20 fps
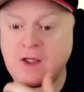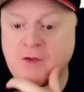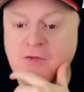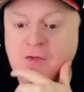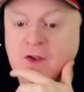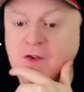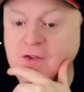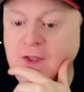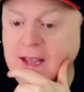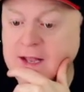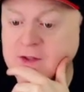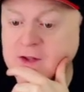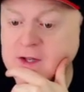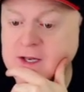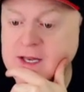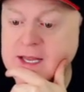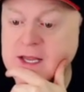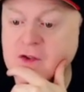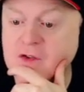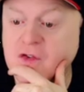If this
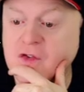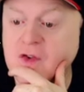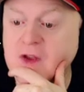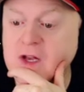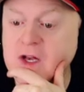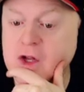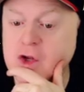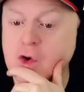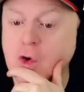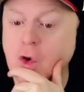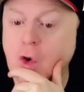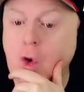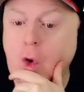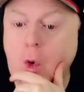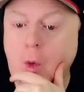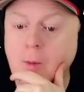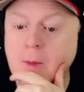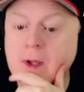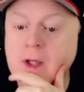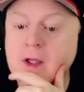entity is seen in your
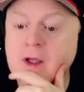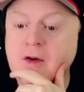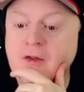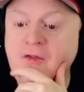home,